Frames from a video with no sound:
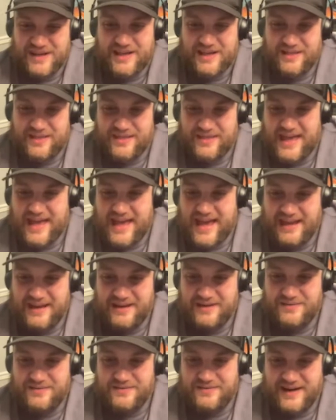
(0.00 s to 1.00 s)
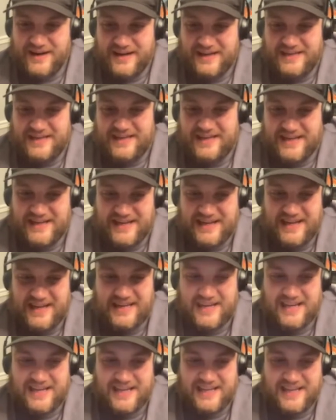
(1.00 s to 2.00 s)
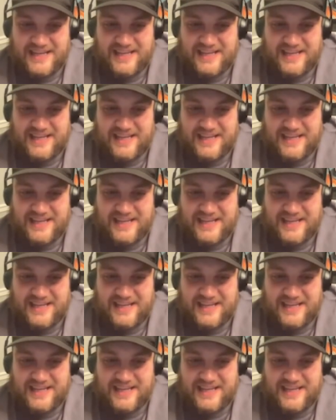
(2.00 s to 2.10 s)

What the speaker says: that fight in it.